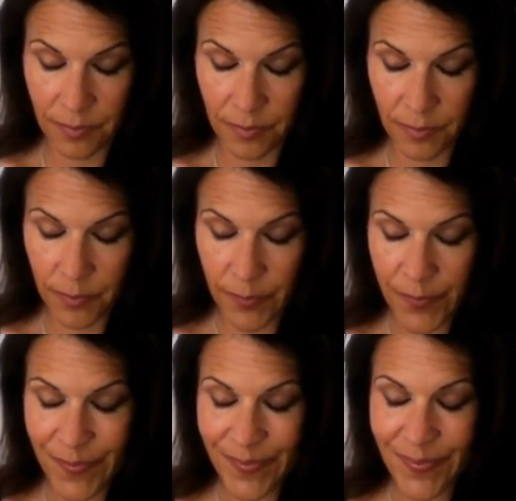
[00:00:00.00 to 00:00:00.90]

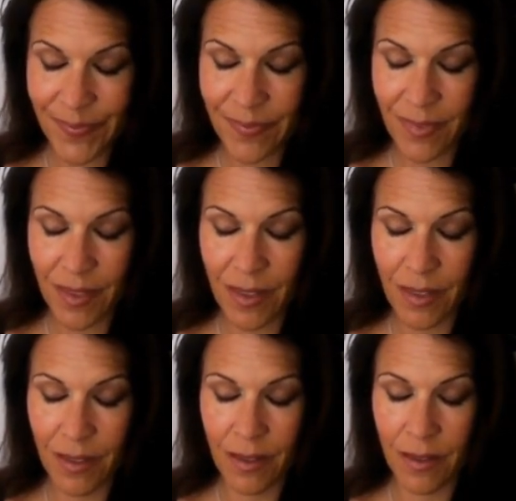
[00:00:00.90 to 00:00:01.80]

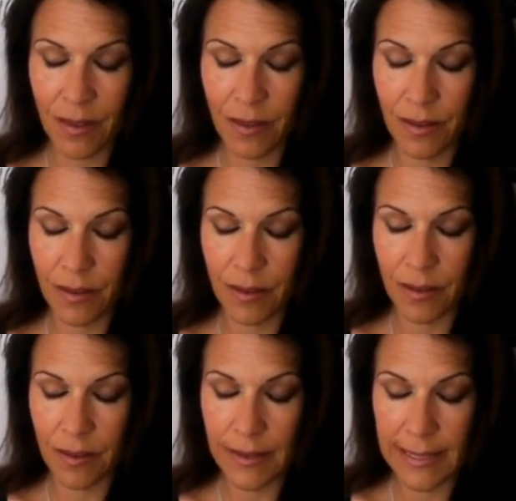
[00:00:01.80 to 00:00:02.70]

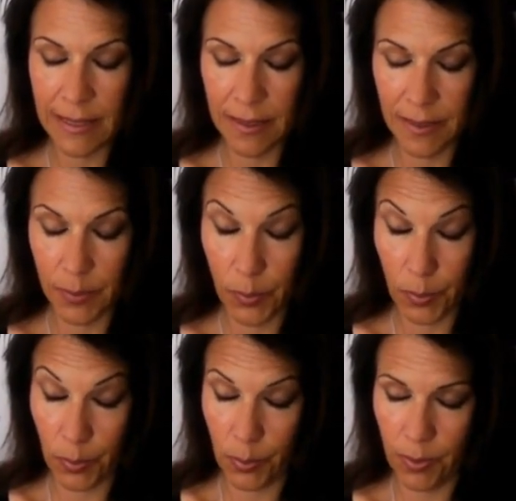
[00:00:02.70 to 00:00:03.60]

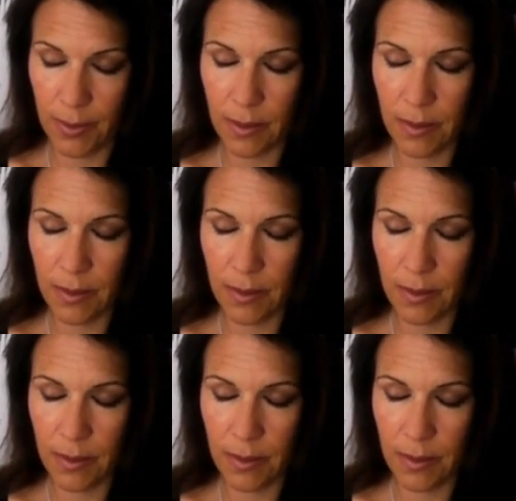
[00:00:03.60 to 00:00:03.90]
Nobody speaks.